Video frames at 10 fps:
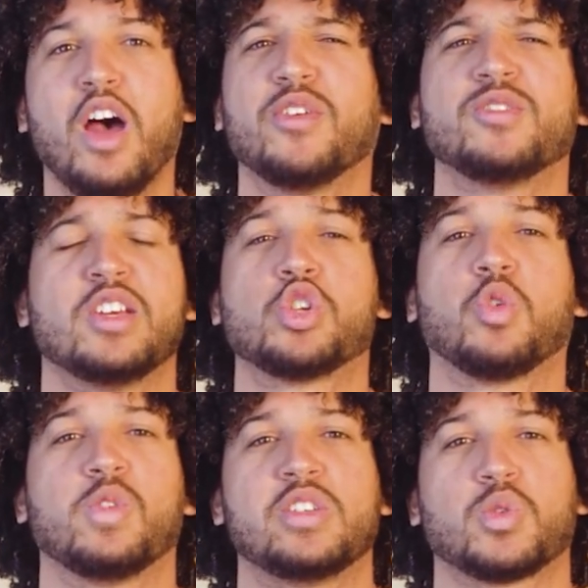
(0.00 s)
other
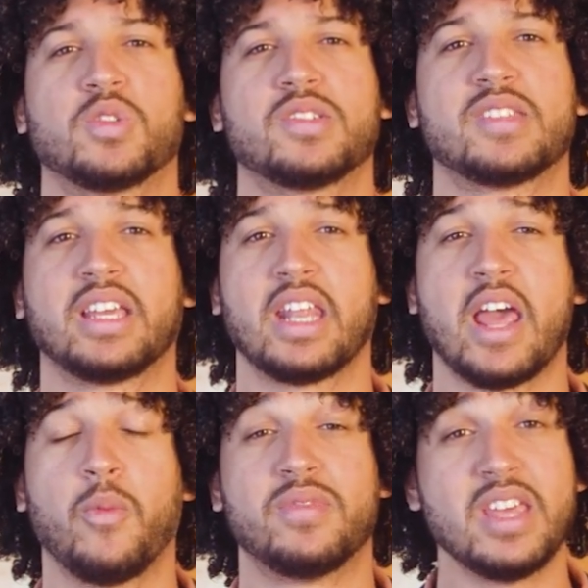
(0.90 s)
digital resources that can
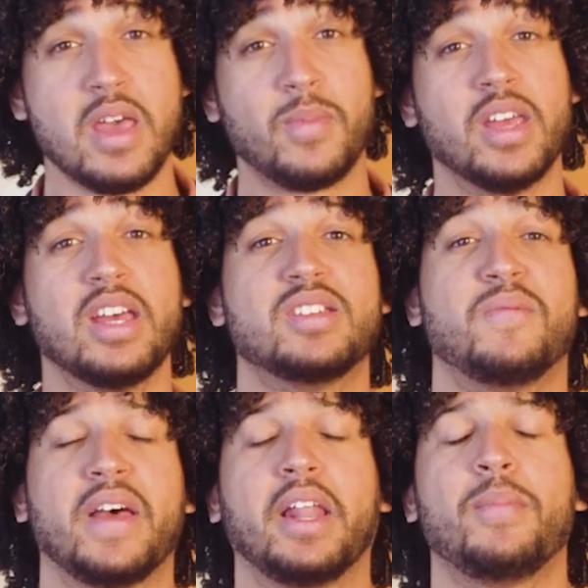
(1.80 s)
help them
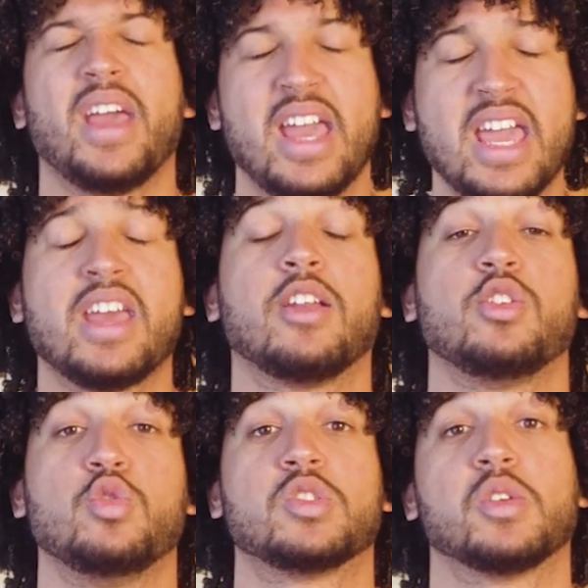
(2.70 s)
develop and
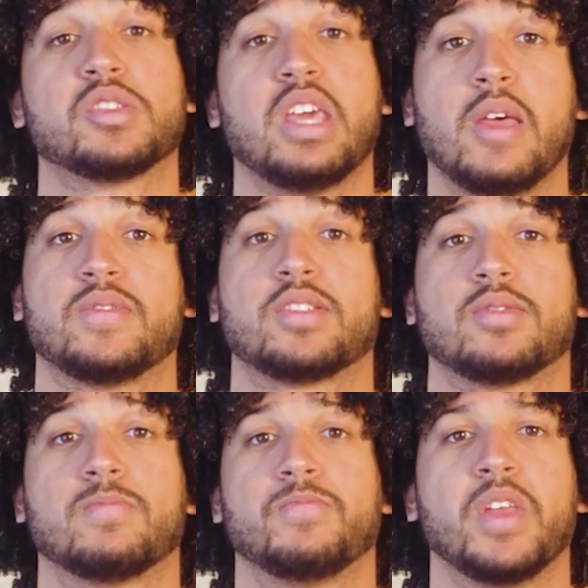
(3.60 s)
use those gifts.
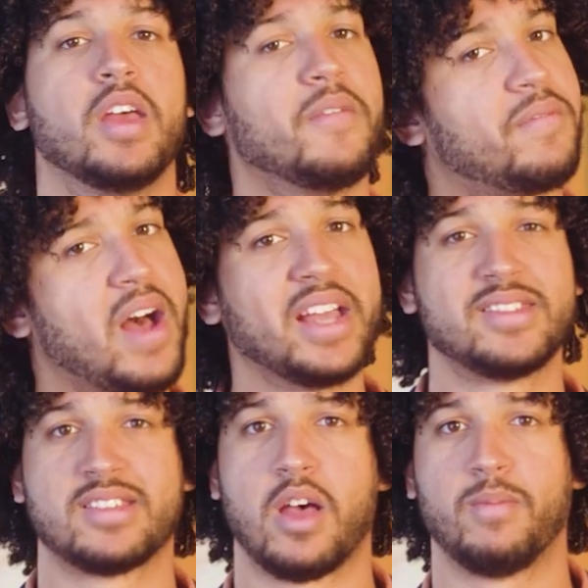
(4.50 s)
Find
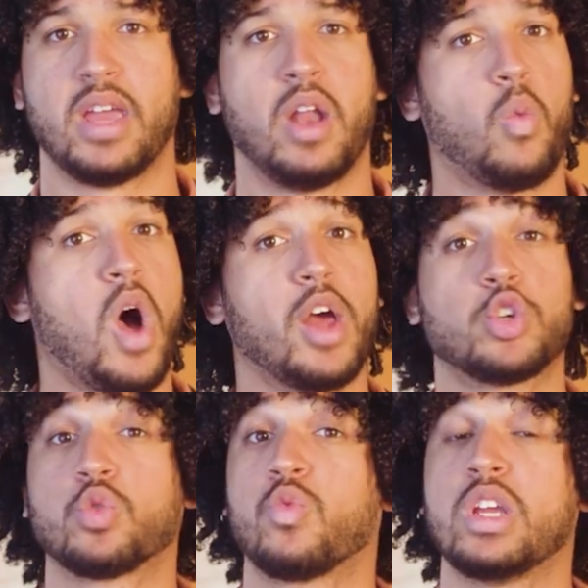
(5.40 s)
some and
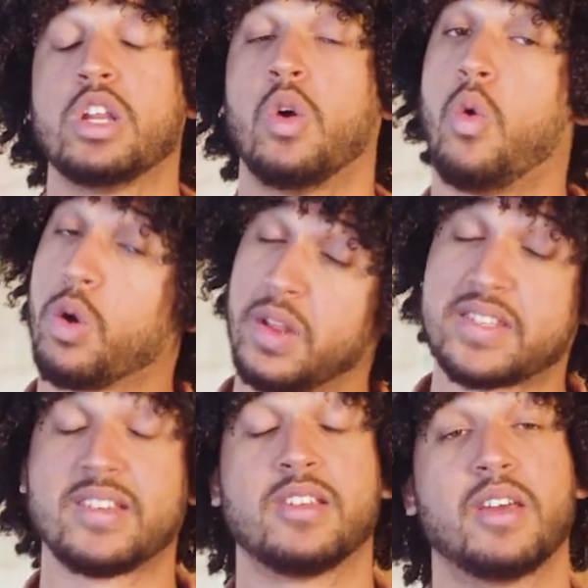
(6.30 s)
watch, read, or
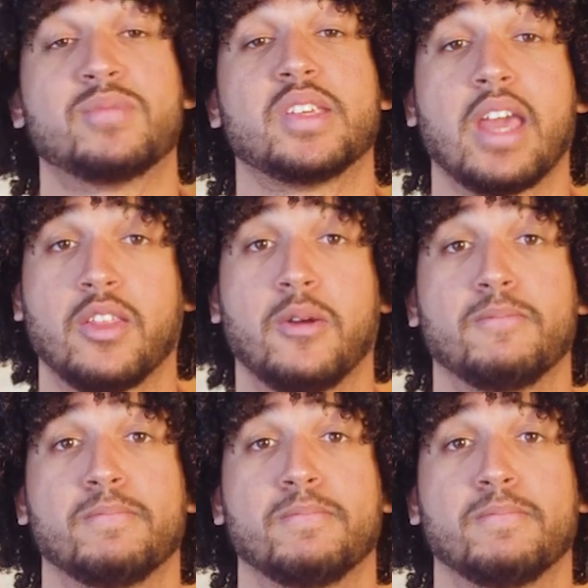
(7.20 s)
listen to them together.